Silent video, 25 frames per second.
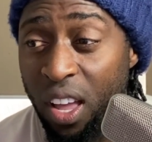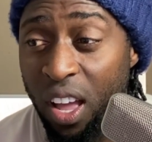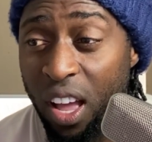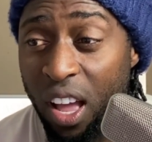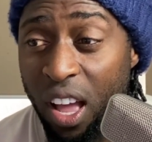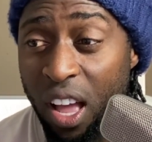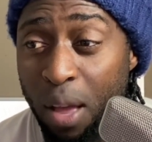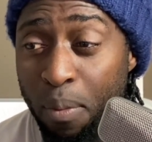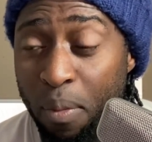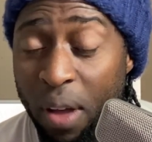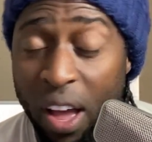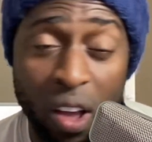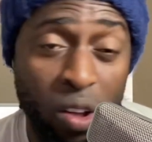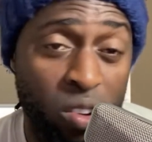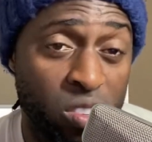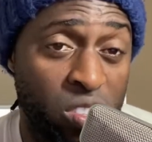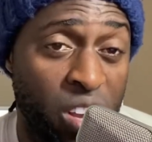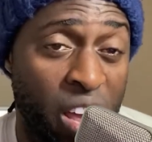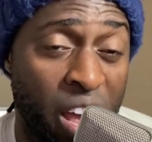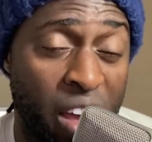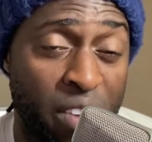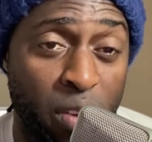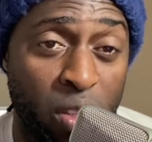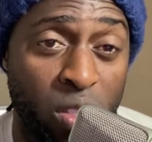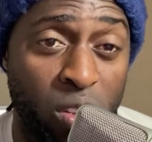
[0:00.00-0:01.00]
I also
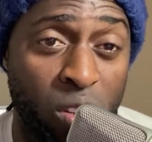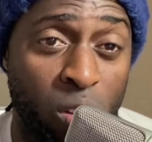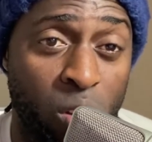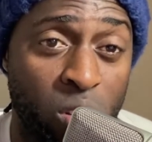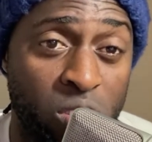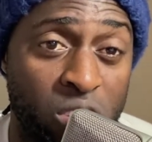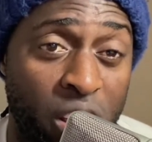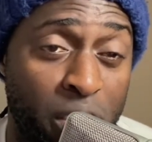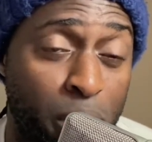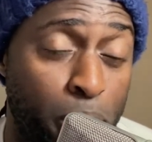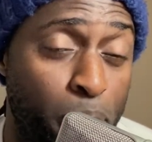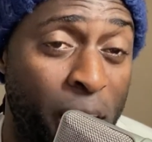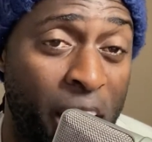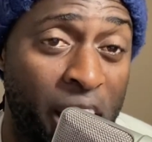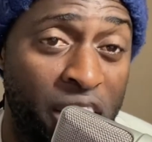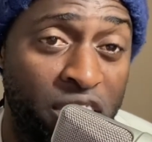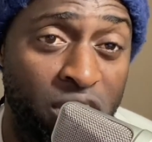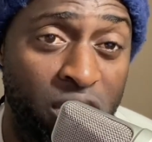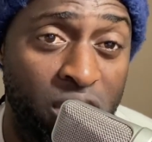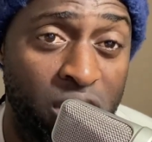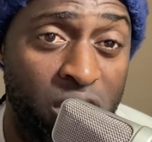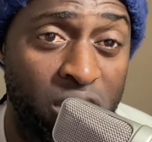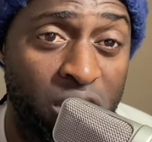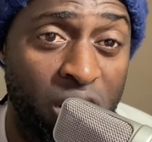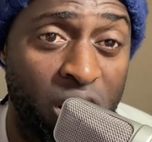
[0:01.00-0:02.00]
have other goals, other
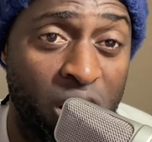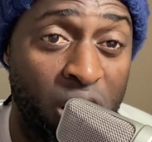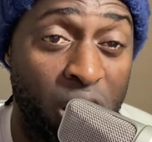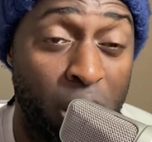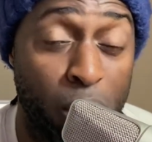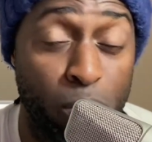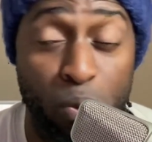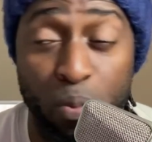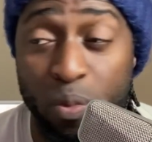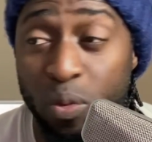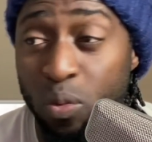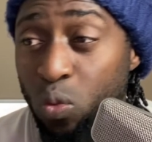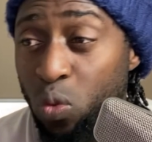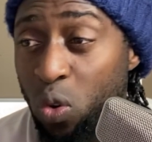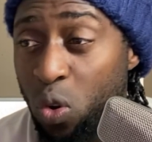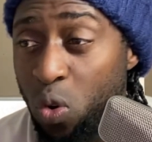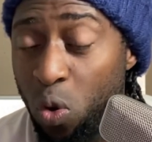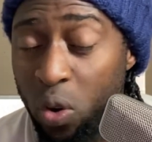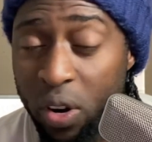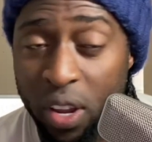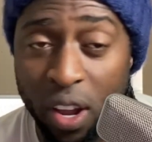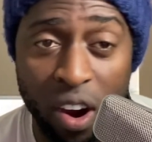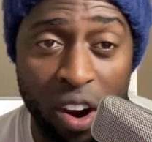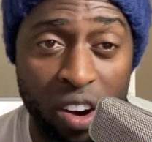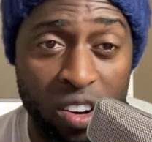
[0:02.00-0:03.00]
passions. I'm a
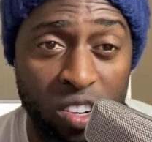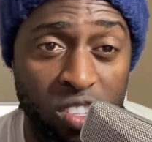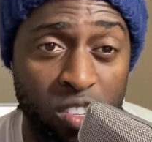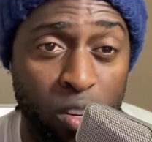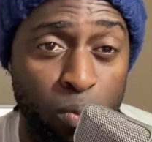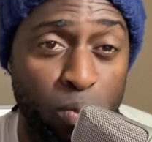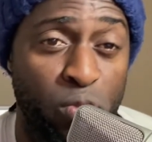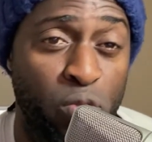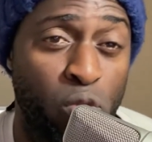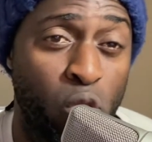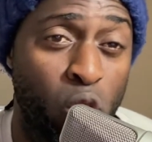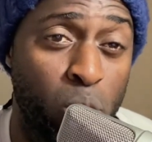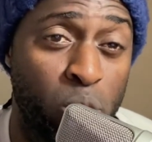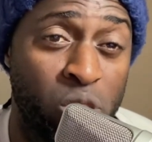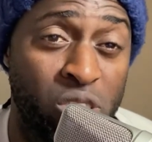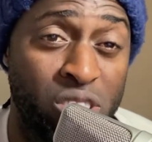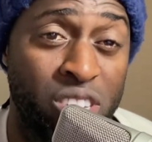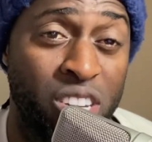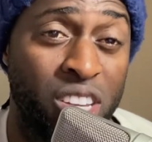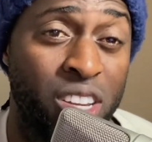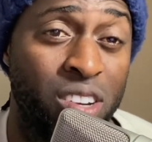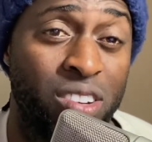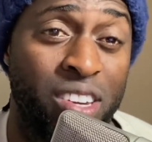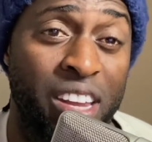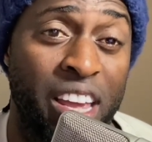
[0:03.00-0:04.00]
recording artist, a performer, a
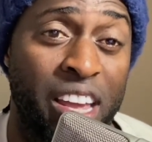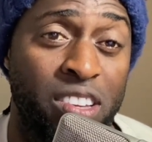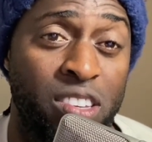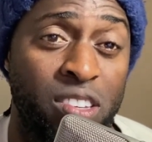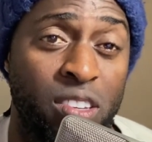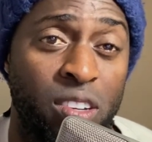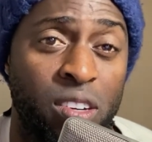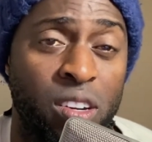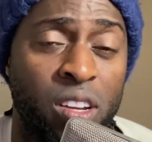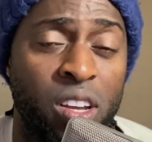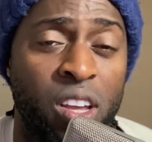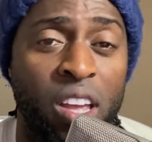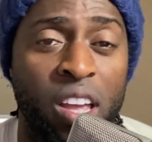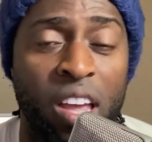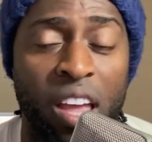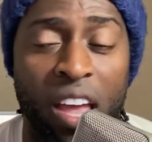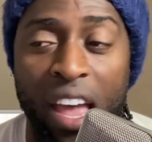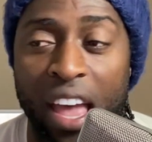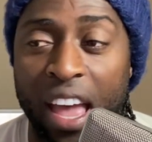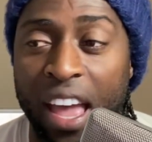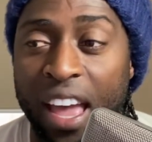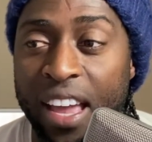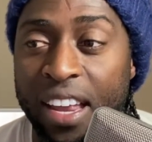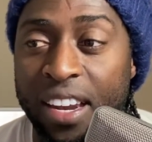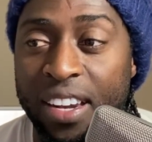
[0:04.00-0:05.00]
singer, dancer.
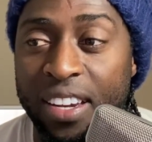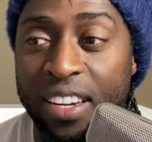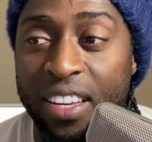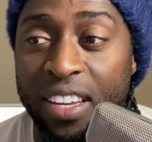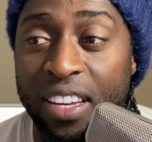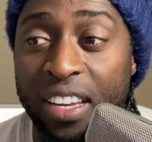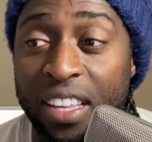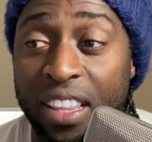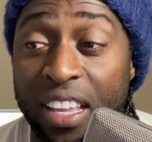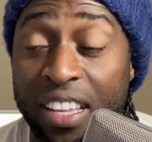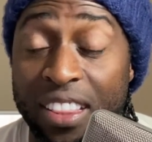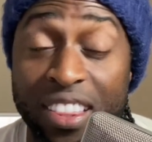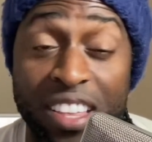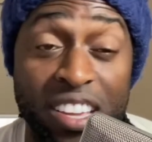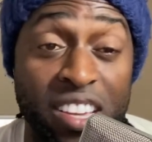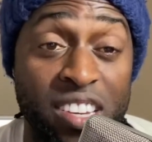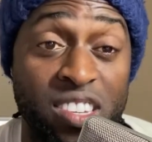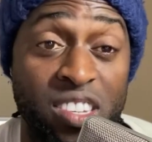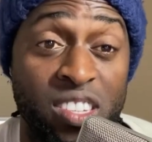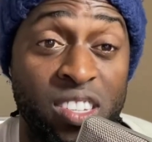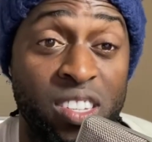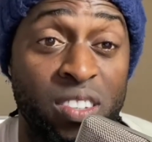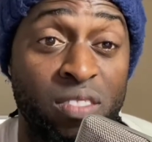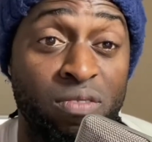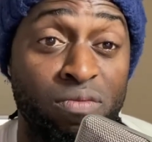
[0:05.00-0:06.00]
And
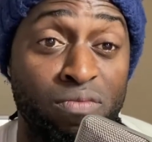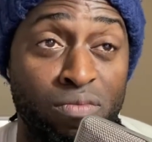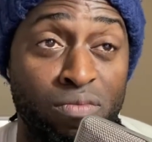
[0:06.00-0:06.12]
this